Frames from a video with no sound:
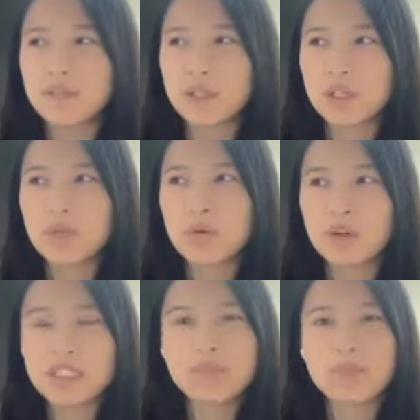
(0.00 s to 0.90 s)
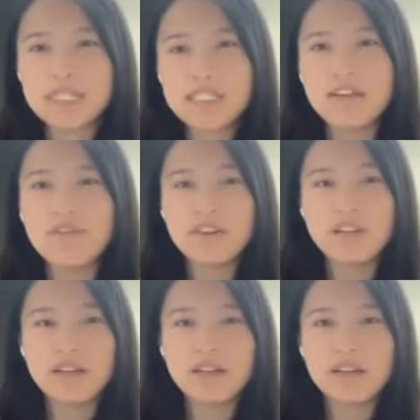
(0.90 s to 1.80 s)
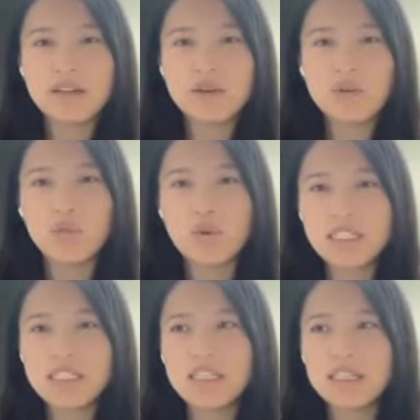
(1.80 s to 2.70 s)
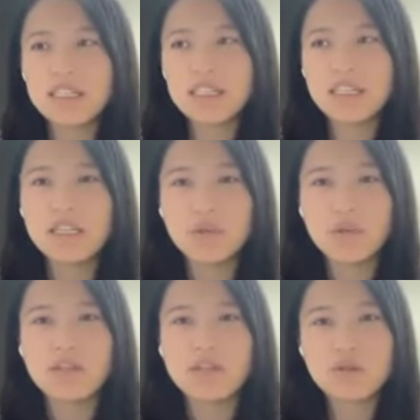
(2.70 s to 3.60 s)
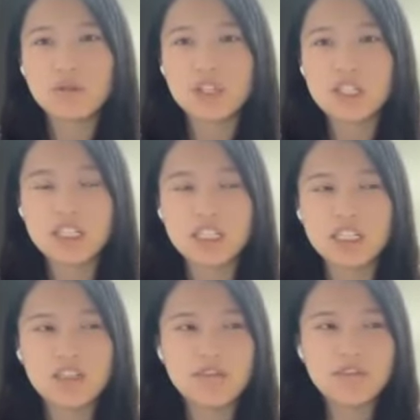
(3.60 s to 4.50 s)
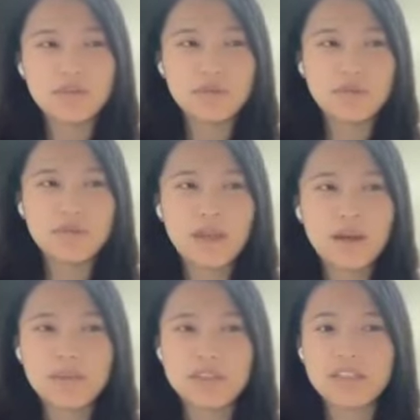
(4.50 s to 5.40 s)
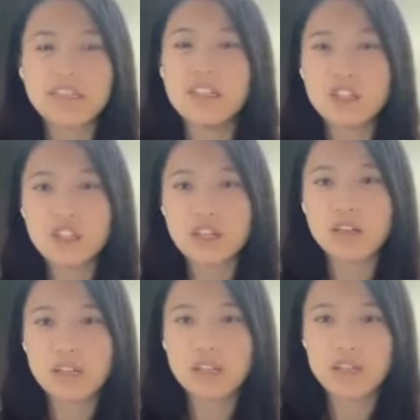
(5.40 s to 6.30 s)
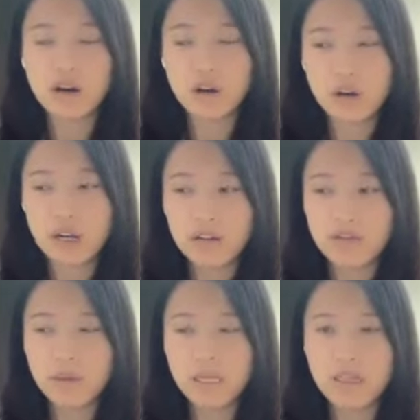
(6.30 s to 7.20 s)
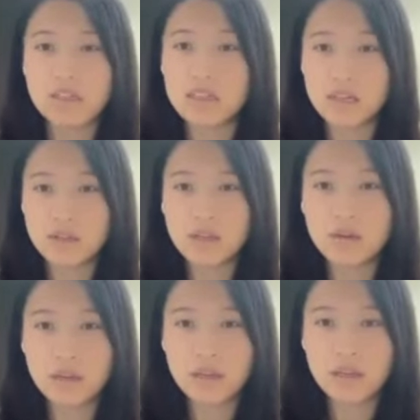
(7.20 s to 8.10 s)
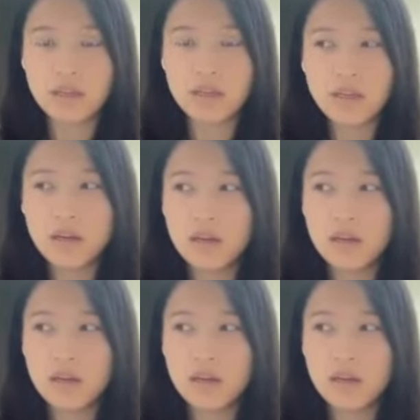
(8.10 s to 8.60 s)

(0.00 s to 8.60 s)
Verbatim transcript: you know, more specific what he wants to achieve, but he shared his story of being a South Korean,